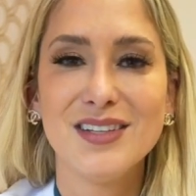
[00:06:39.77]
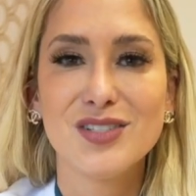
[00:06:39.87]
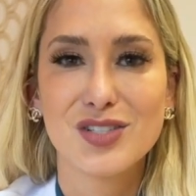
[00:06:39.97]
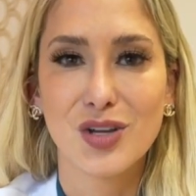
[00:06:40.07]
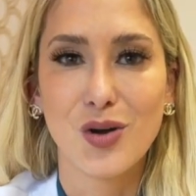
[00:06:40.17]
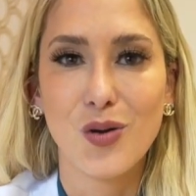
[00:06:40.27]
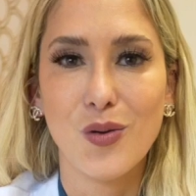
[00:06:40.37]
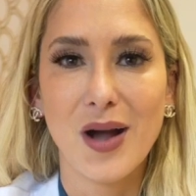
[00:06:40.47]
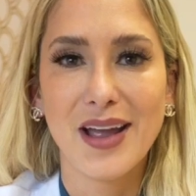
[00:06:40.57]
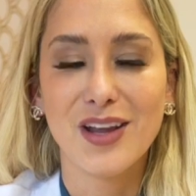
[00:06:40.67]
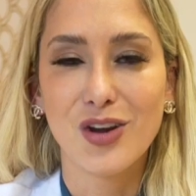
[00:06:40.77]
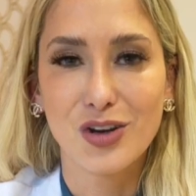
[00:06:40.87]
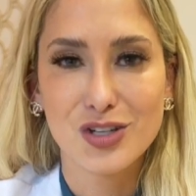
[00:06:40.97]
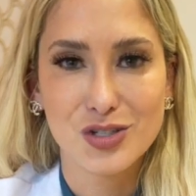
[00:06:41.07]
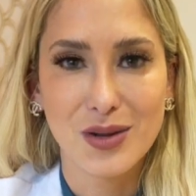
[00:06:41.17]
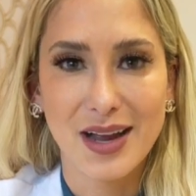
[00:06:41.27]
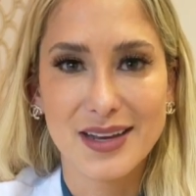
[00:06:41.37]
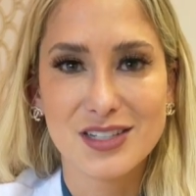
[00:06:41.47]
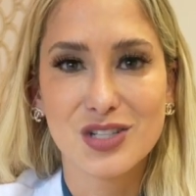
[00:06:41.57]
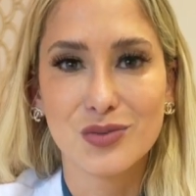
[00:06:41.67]
So I encourage you
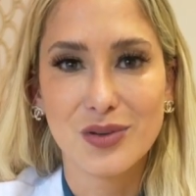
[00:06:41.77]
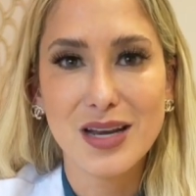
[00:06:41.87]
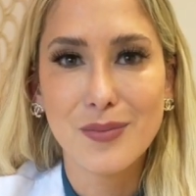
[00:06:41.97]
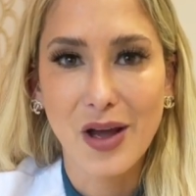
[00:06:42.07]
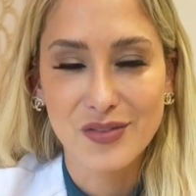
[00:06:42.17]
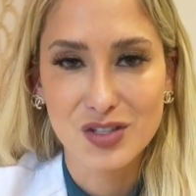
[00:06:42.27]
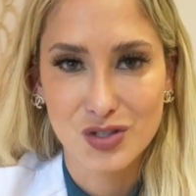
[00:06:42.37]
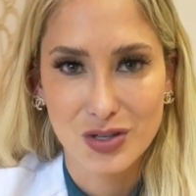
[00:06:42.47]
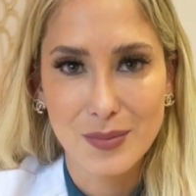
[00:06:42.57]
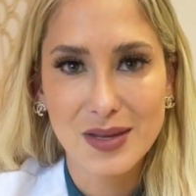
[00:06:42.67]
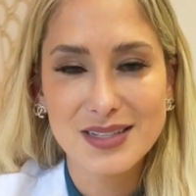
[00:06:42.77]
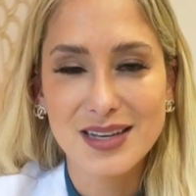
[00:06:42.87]
guys to read about this treatment.